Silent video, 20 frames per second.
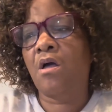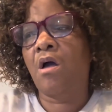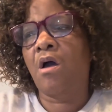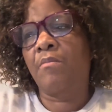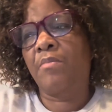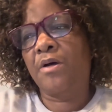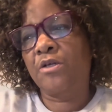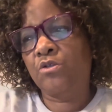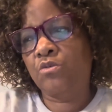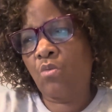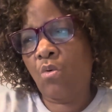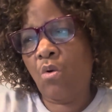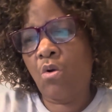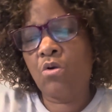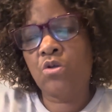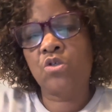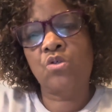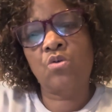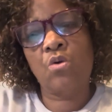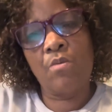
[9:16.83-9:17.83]
but
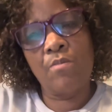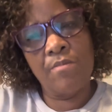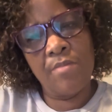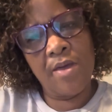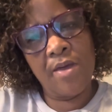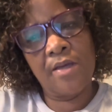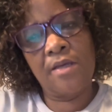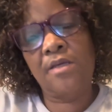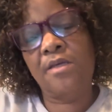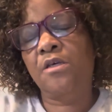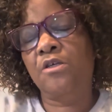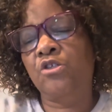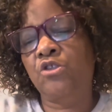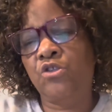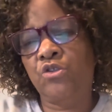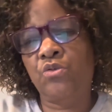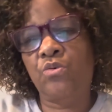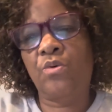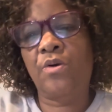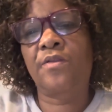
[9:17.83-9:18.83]
also make
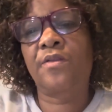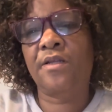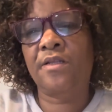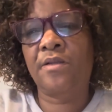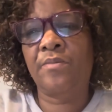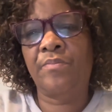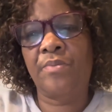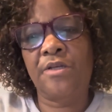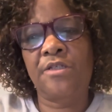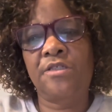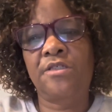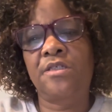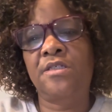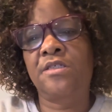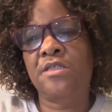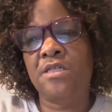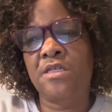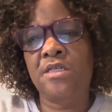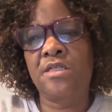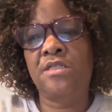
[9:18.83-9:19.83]
sure that the patient
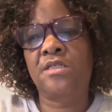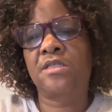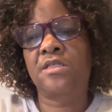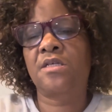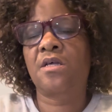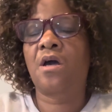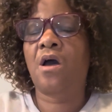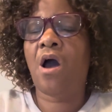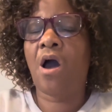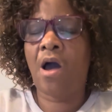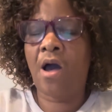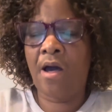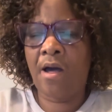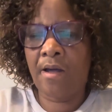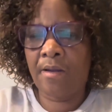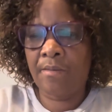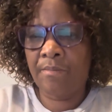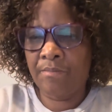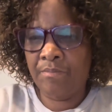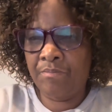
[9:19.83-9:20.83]
needs
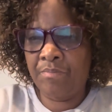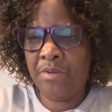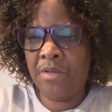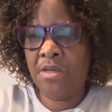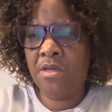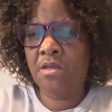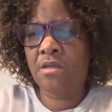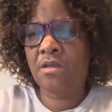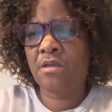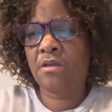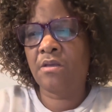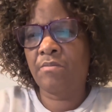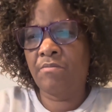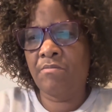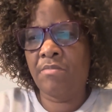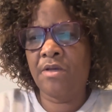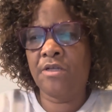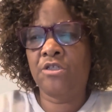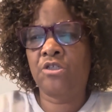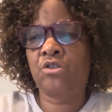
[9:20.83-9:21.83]
are being
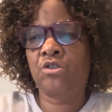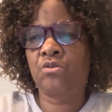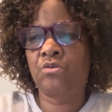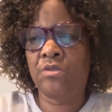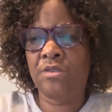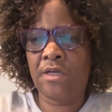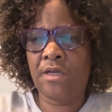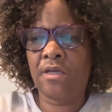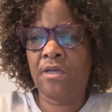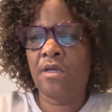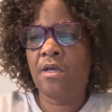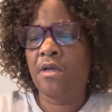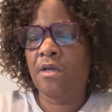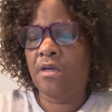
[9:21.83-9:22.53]
met to the